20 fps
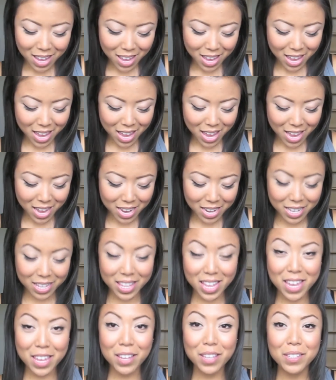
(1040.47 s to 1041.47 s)
And
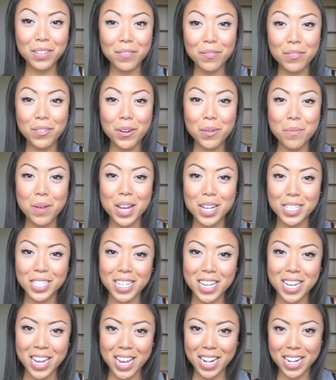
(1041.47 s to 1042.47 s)
thank you for
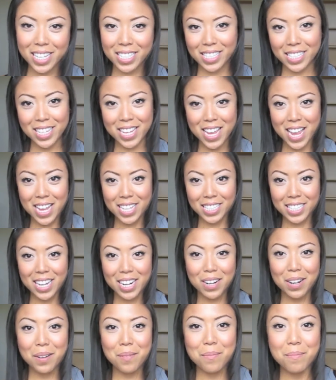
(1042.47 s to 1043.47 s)
watching, and I'll see you guys
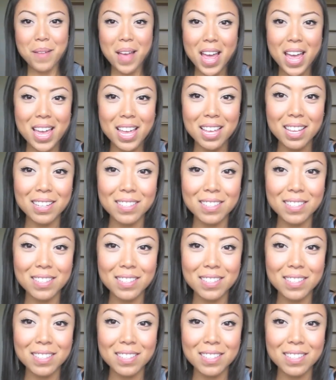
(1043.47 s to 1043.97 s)
later. Bye!